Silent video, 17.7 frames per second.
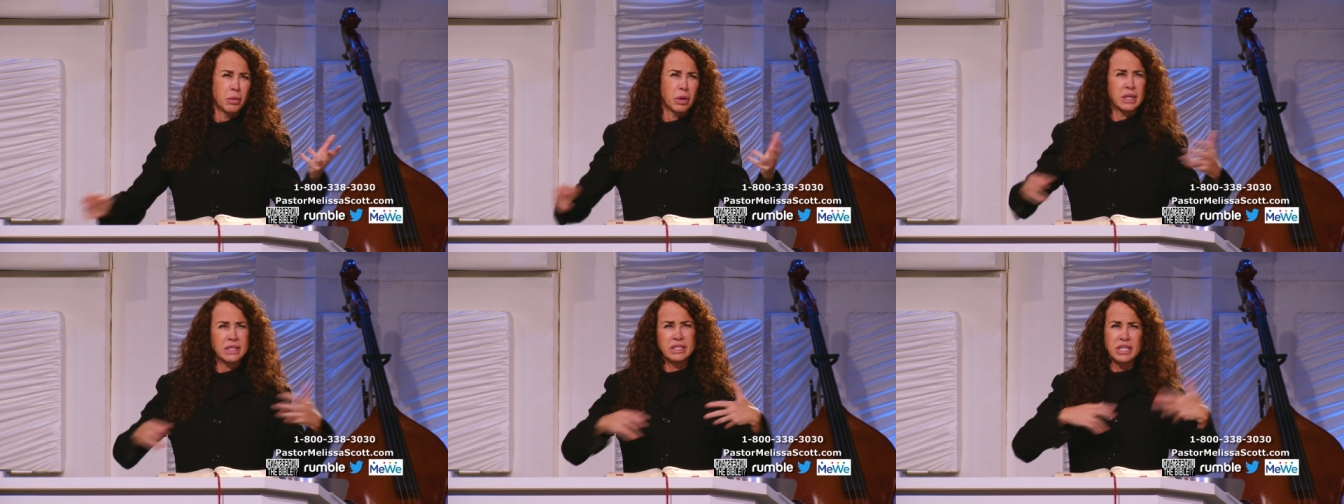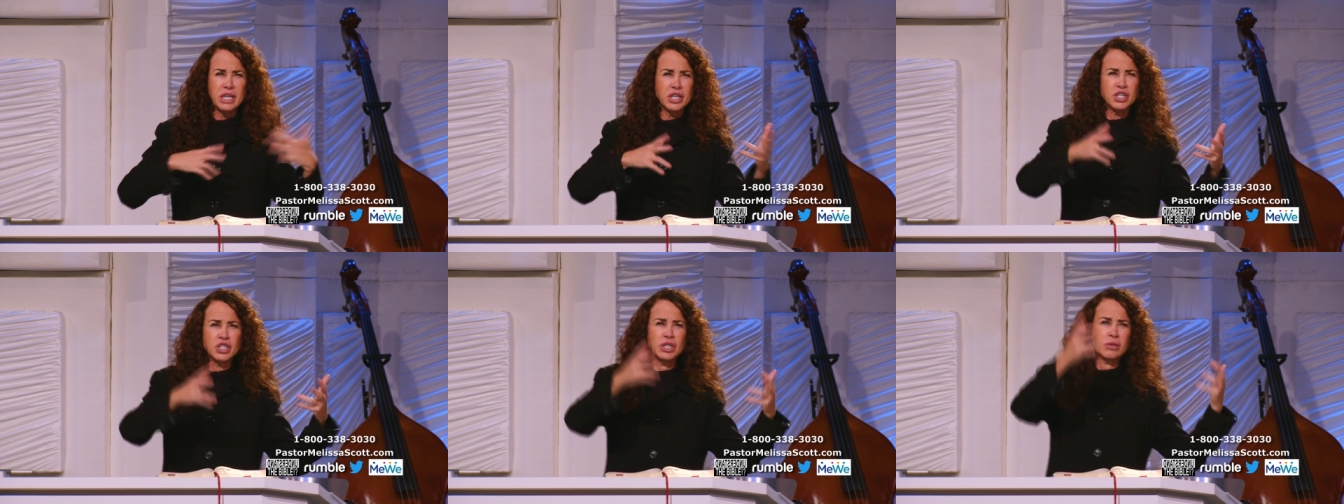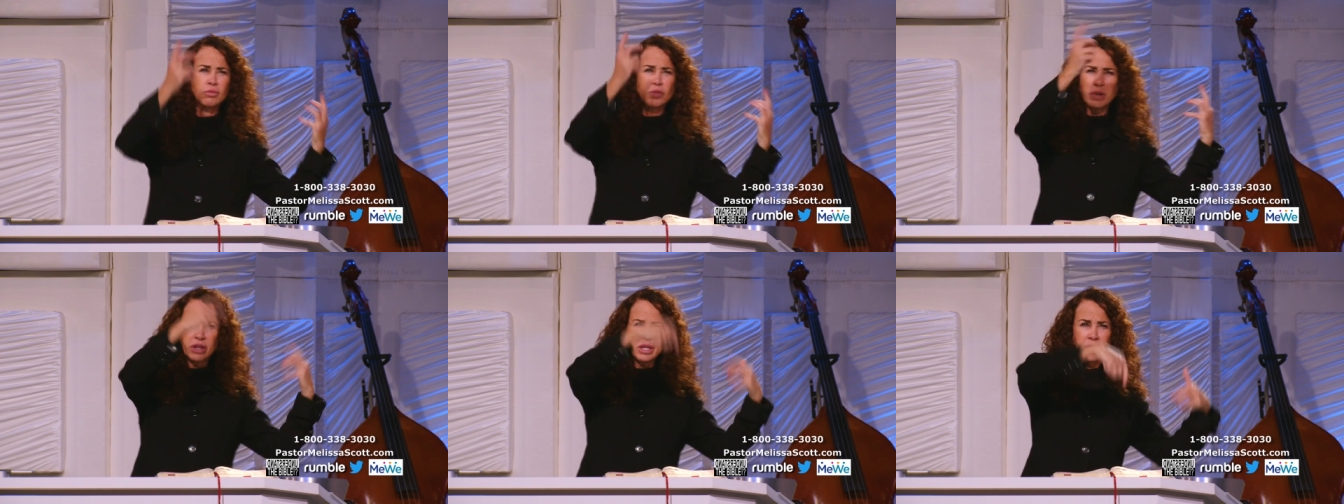a
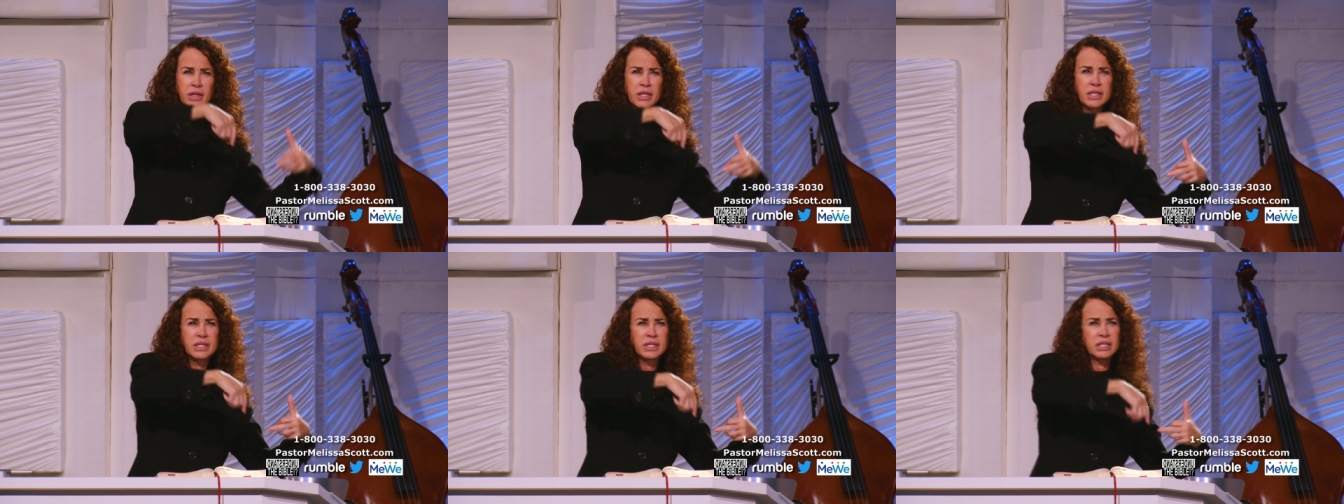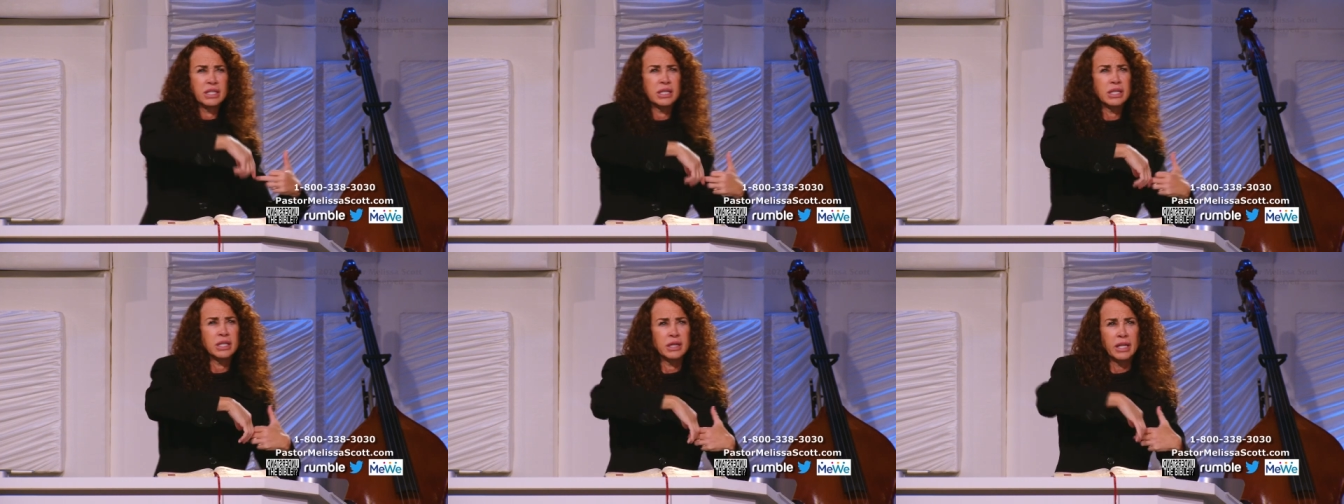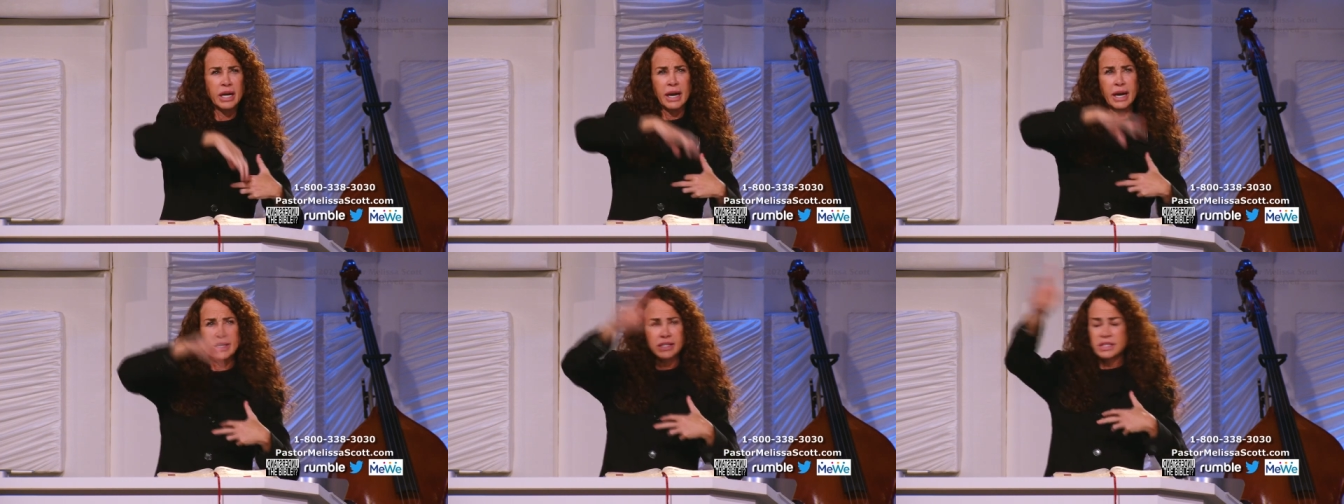station within this city
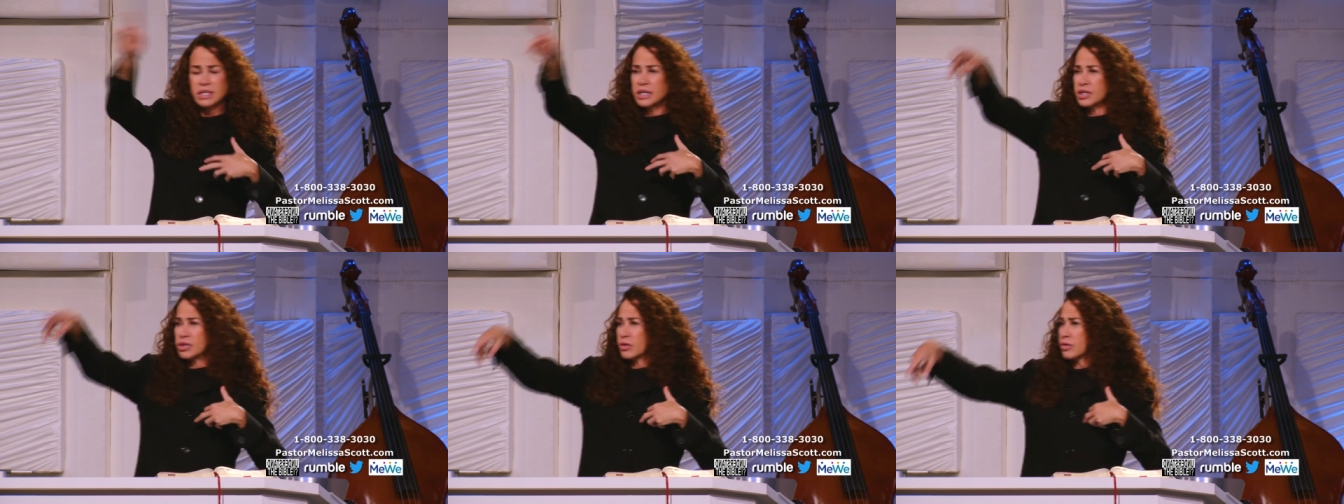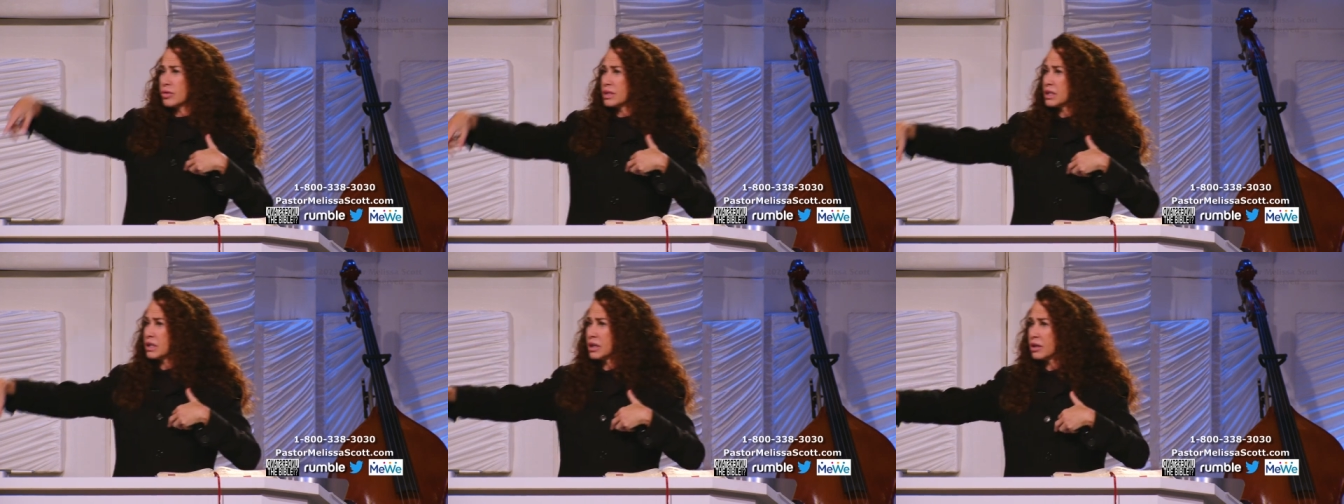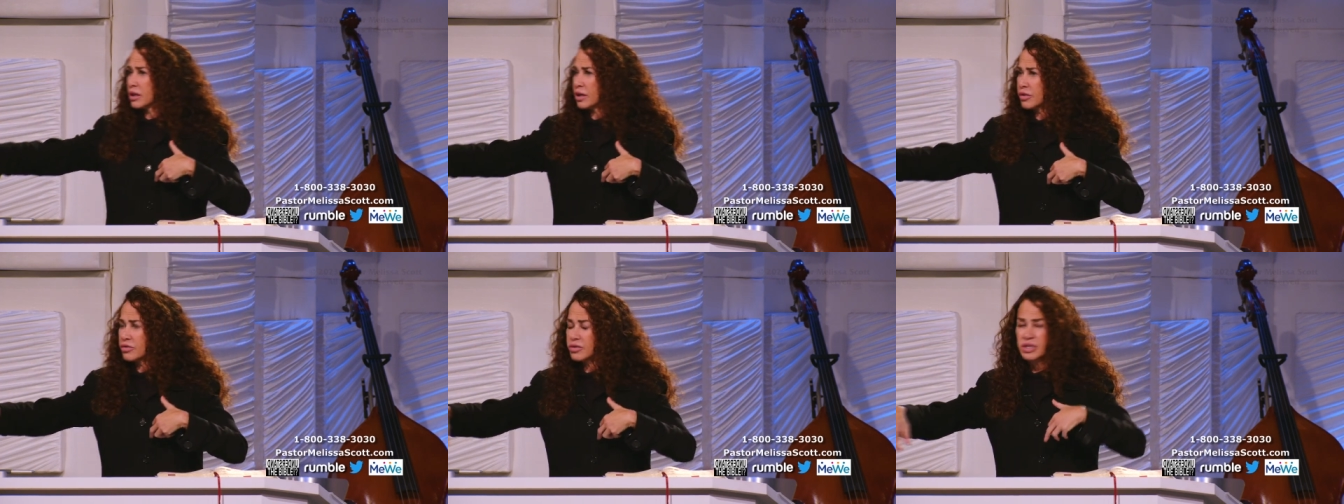that has tentacles in
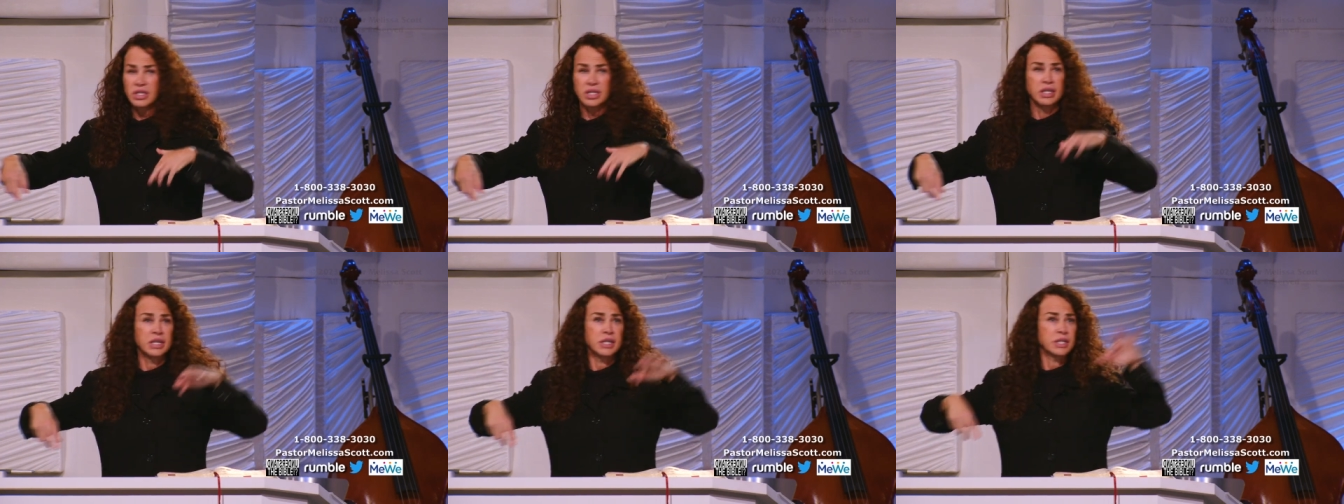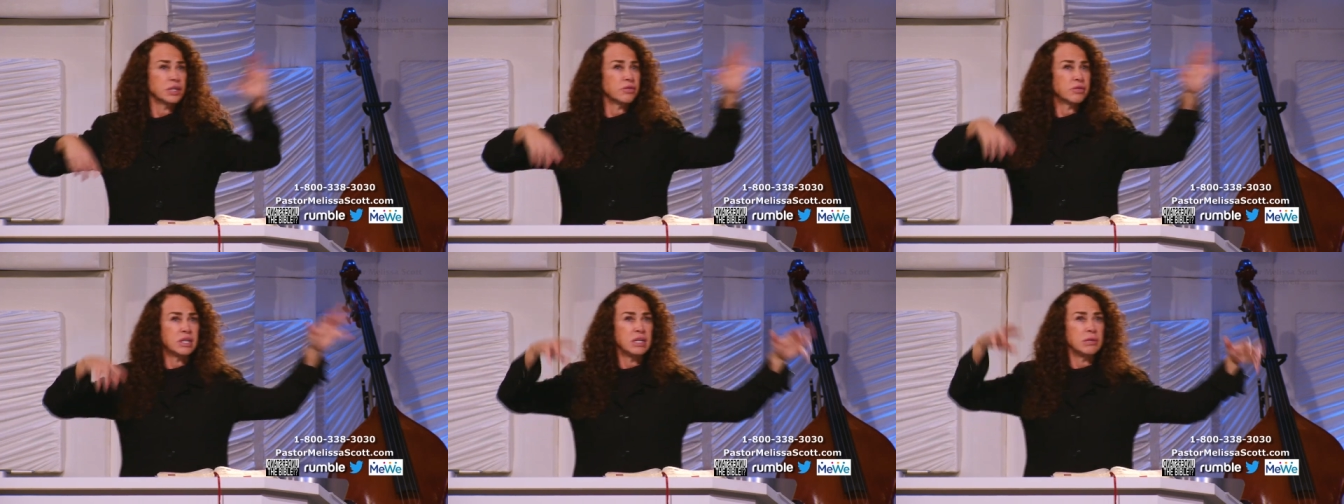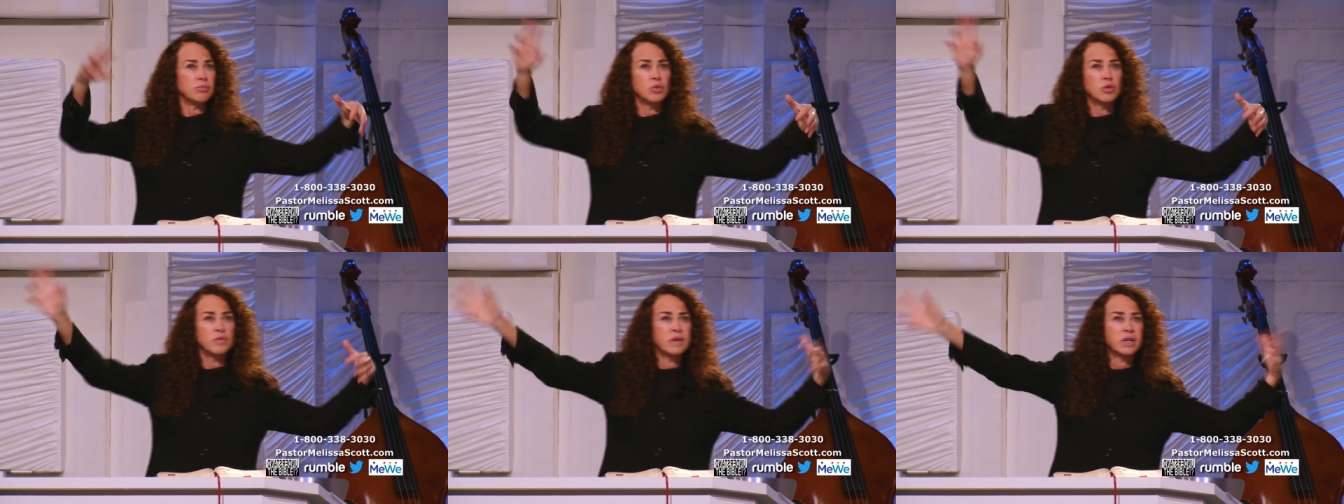another city and you keep
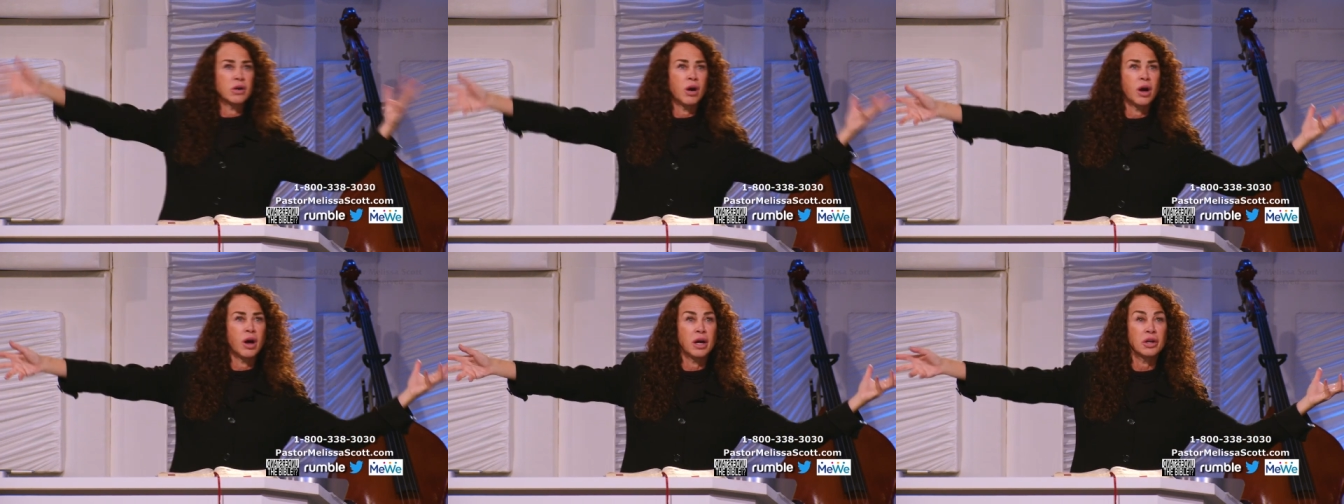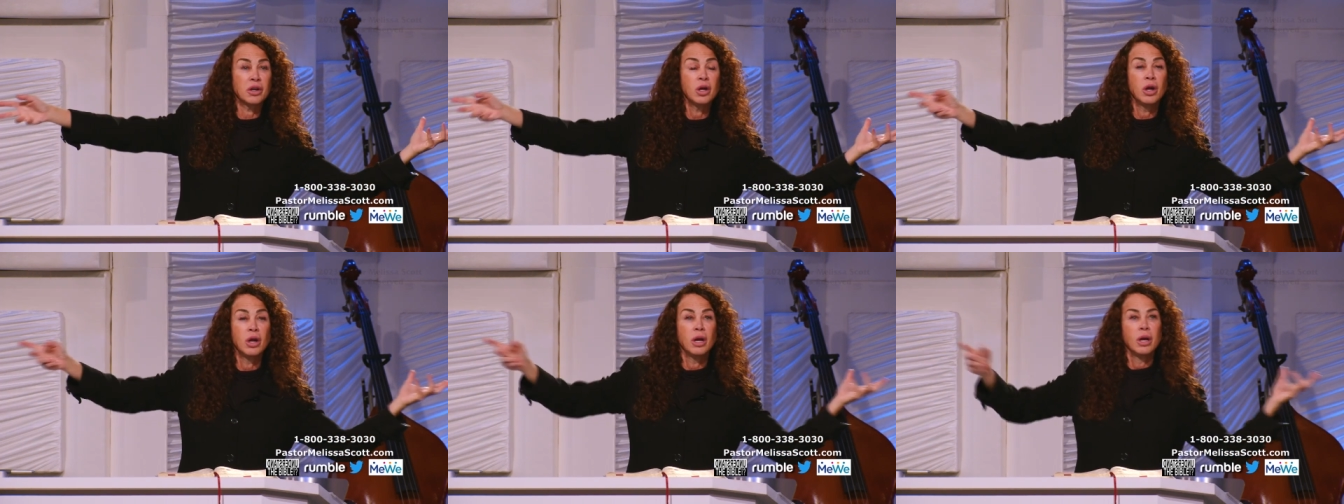moving on.